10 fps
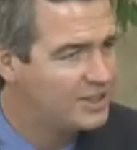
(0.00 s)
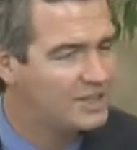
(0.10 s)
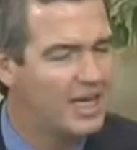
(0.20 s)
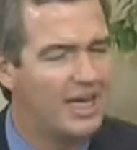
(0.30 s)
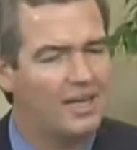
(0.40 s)

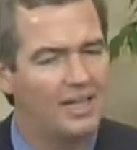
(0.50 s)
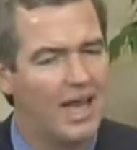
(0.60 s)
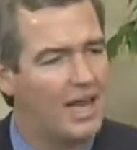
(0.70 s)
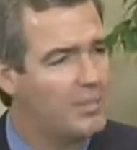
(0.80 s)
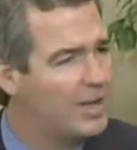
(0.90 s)
It's got a
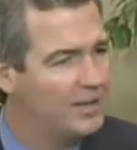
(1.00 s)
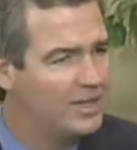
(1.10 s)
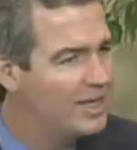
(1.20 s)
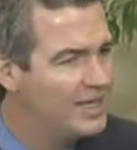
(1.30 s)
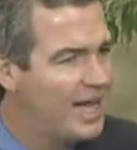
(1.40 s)
lot
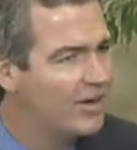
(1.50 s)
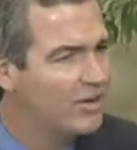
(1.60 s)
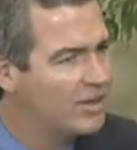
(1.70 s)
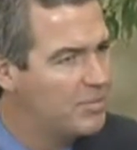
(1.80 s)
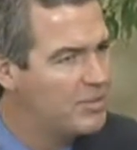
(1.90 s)
about not
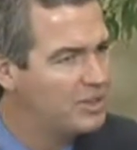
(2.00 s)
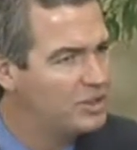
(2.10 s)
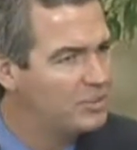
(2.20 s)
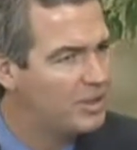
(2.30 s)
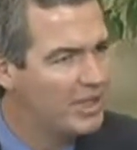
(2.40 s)
only the mission,